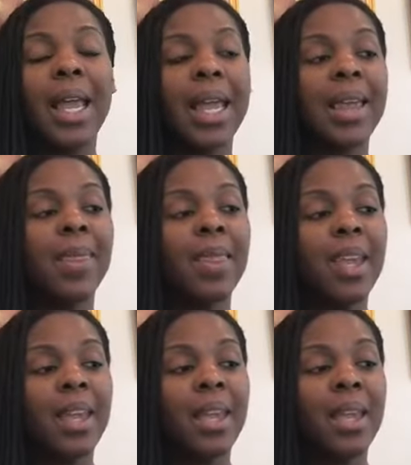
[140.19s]

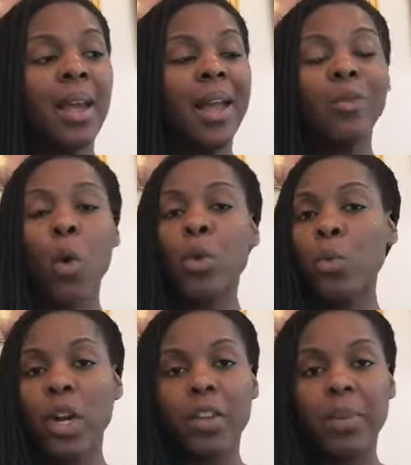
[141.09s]
on
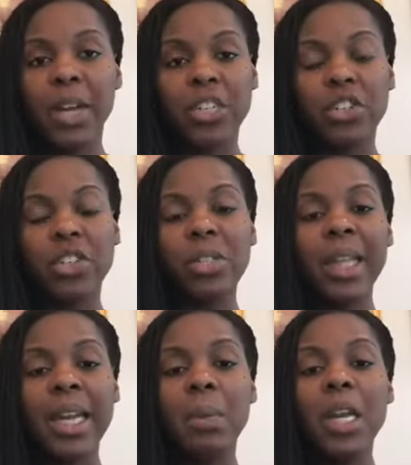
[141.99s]
one of the pictures
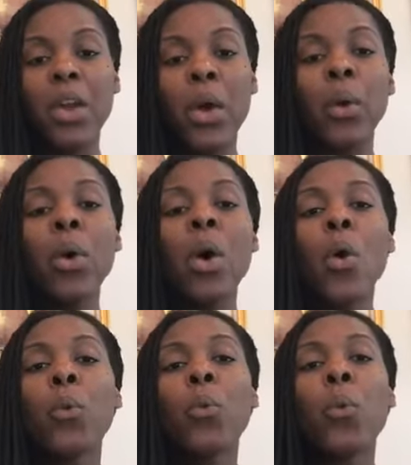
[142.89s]
letting me know
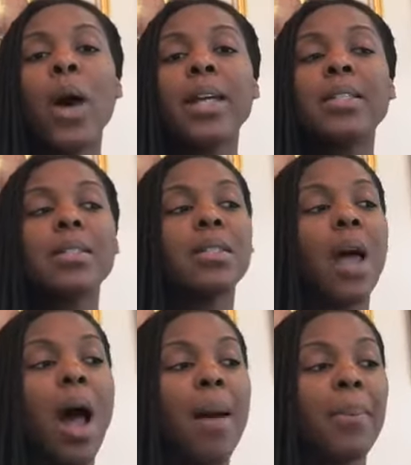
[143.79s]
what
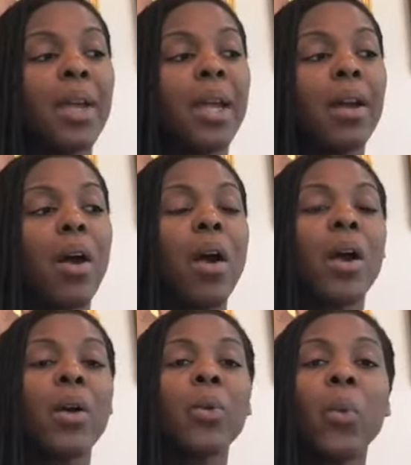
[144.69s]
topic
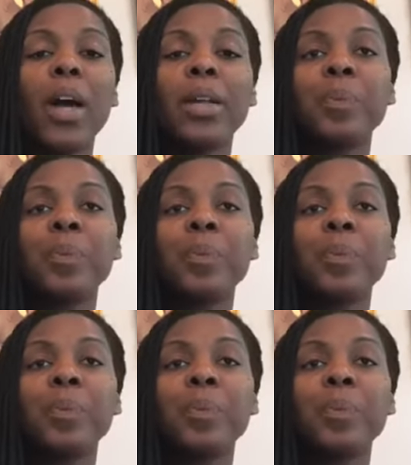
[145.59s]
or what